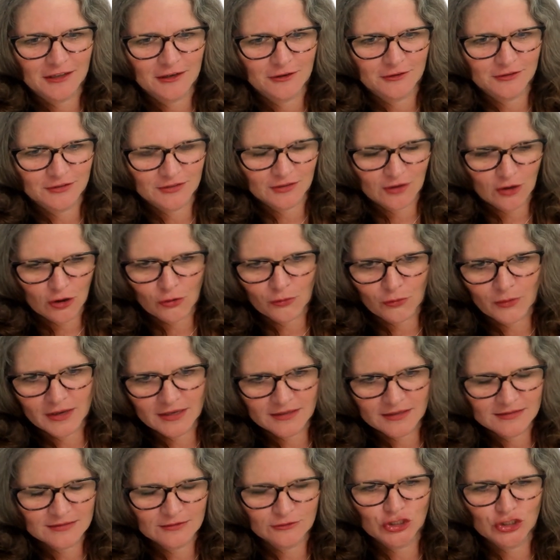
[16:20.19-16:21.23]
There's
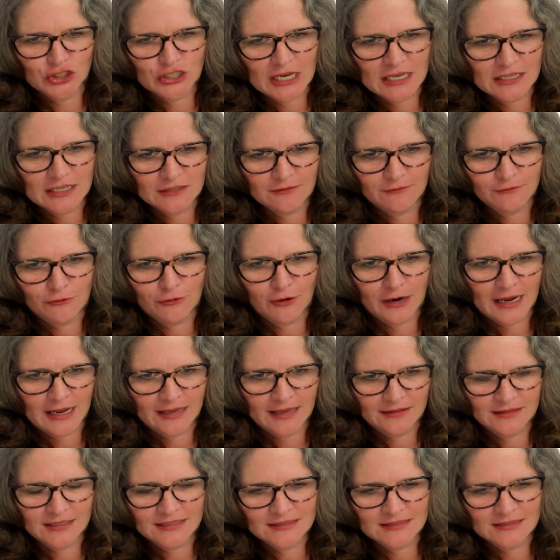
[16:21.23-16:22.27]
always shades of gray
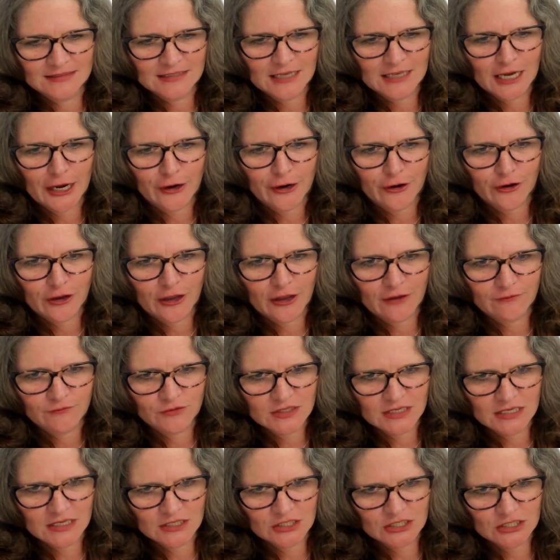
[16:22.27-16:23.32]
in this entire
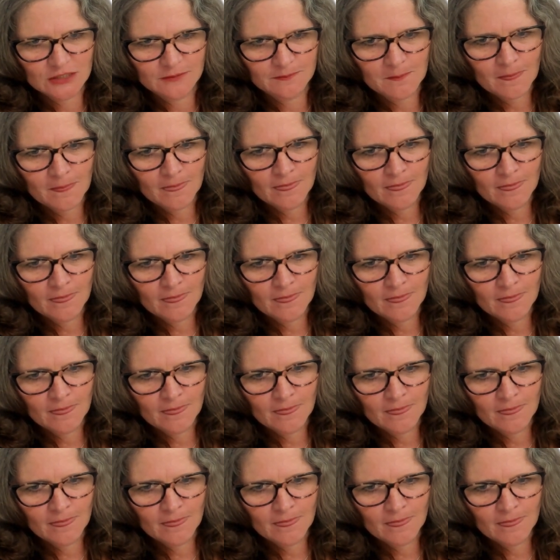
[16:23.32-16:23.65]
conversation.